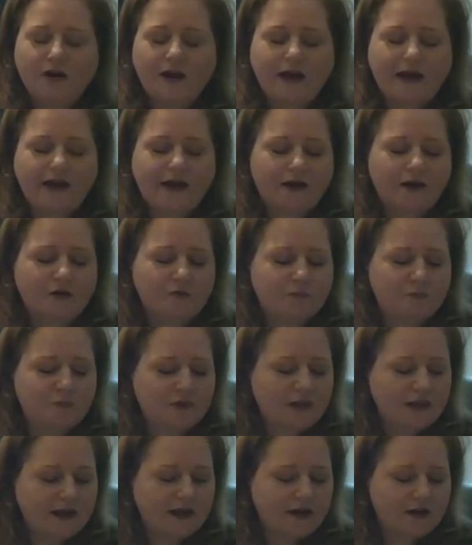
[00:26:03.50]
and
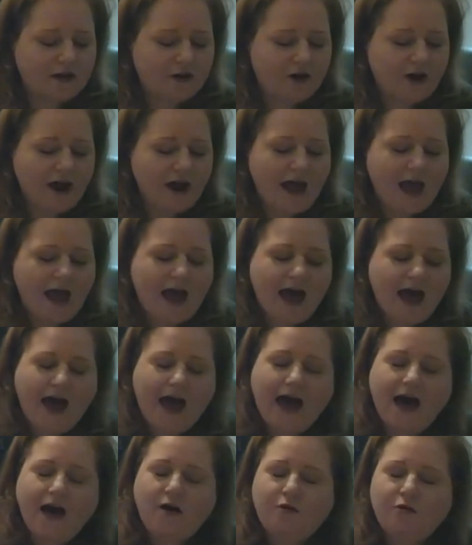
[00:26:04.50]
complainer,
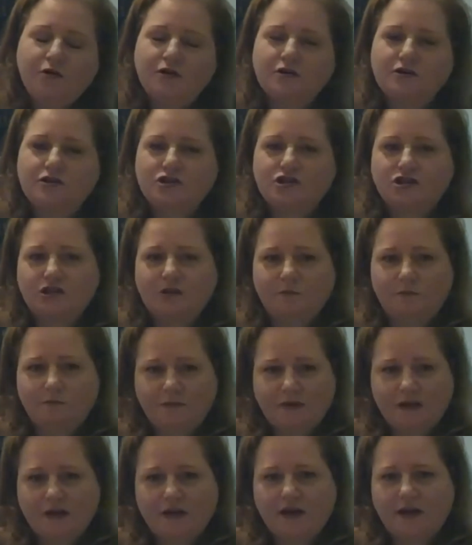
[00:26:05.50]
how could she
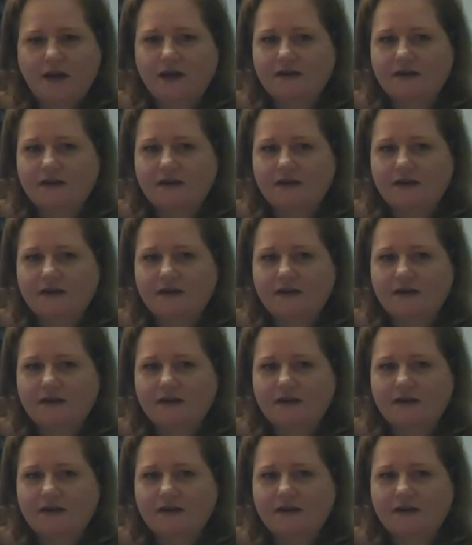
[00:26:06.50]
be